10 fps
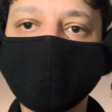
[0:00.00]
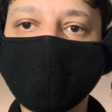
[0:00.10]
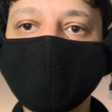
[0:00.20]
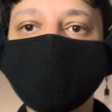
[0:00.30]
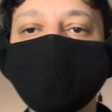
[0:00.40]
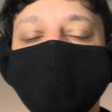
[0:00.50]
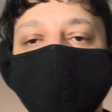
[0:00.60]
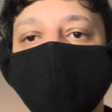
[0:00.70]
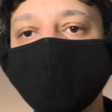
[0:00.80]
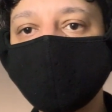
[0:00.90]
Netherlands. They all
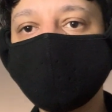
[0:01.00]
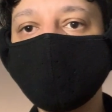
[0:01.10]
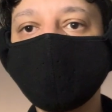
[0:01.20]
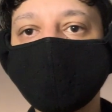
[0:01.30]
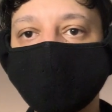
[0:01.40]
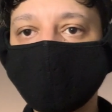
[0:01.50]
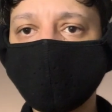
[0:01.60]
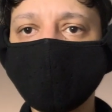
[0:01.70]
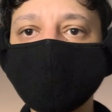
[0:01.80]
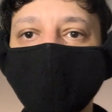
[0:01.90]
want you to work
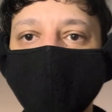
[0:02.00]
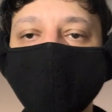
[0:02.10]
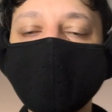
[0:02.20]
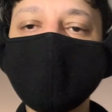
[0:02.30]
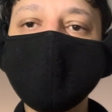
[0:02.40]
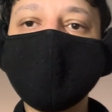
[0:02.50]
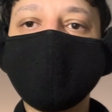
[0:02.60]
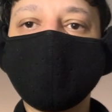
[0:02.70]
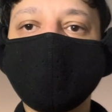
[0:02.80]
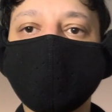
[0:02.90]
full time,
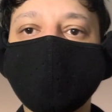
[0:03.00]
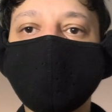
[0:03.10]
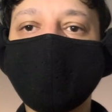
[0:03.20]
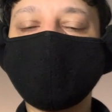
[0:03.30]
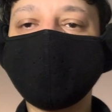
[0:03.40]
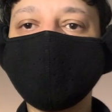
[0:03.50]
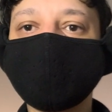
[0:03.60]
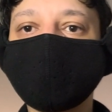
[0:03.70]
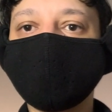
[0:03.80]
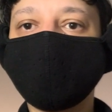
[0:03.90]
at
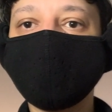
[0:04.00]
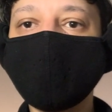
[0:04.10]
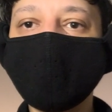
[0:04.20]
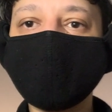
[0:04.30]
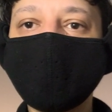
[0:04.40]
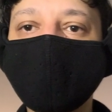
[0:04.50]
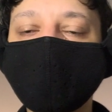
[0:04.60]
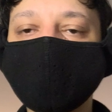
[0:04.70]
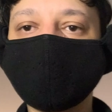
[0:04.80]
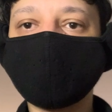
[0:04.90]
least 38
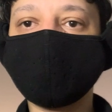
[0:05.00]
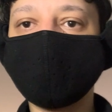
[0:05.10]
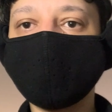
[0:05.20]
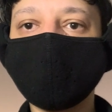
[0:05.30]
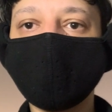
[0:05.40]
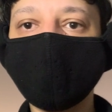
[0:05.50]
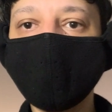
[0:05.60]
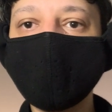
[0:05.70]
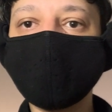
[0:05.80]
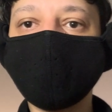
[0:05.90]
hours a
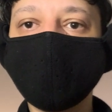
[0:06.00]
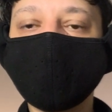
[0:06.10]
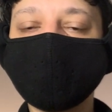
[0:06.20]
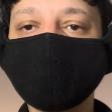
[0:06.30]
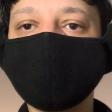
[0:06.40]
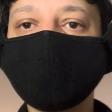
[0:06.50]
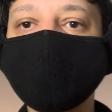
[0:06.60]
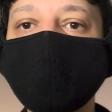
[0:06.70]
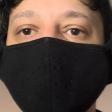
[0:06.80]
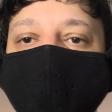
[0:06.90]
week, because content
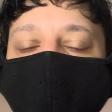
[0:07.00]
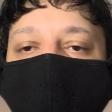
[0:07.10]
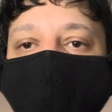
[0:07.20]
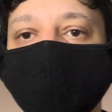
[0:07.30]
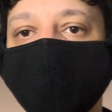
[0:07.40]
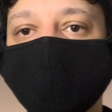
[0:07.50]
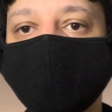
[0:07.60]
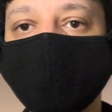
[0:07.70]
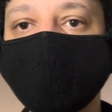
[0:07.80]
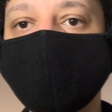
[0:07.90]
editing has a lot to
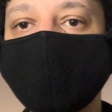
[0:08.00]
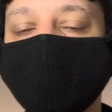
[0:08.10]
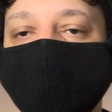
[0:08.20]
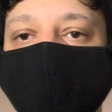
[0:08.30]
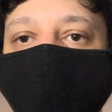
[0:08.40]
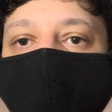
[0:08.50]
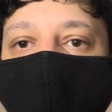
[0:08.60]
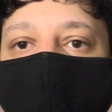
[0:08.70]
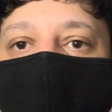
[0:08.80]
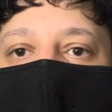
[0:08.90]
do with trending.